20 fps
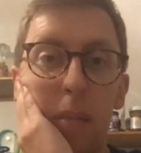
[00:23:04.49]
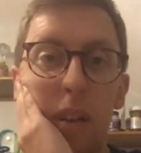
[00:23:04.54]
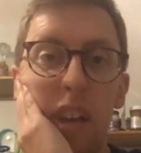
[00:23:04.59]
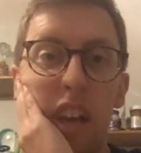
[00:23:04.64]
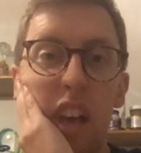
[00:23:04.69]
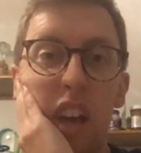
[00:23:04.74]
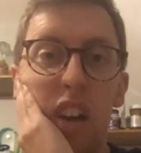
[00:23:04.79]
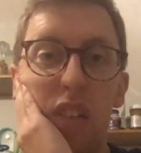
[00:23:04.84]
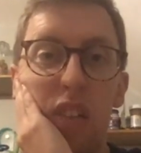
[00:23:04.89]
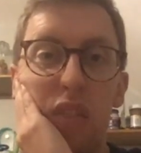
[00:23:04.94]

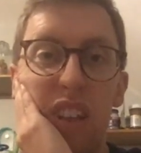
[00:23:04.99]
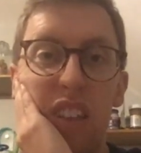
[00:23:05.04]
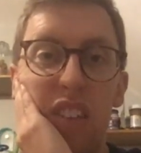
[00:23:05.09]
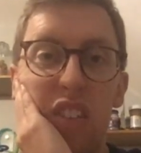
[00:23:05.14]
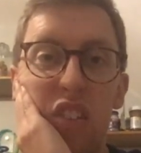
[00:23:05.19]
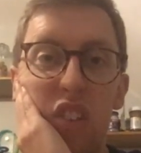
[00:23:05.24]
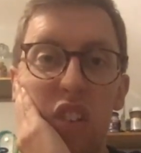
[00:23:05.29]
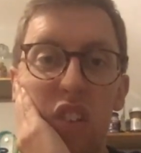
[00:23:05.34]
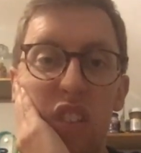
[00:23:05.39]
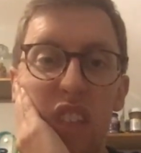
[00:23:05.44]
girlfriend's
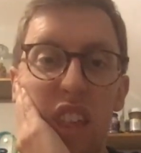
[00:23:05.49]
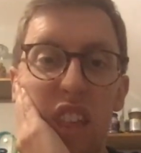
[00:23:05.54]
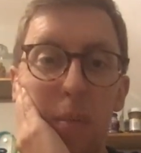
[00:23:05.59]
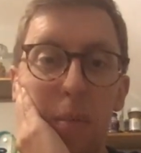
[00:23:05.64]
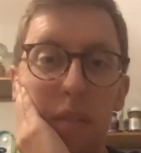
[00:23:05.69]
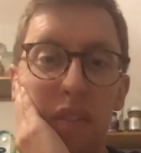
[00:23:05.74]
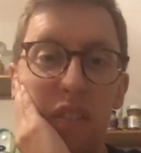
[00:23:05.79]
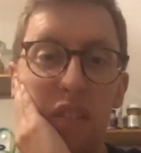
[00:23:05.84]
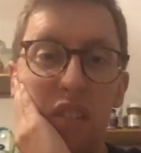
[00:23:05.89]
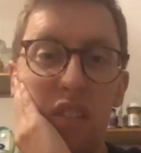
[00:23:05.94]
done this
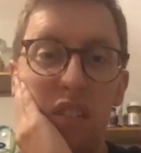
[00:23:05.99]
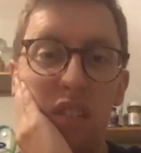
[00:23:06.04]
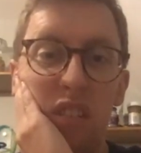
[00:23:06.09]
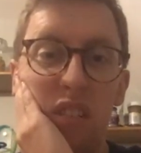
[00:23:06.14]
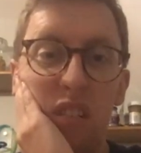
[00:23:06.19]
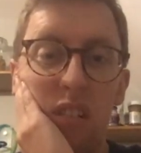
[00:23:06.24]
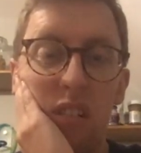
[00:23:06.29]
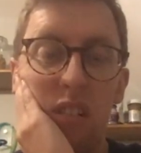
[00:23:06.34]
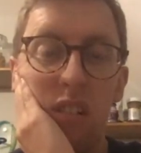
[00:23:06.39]
before.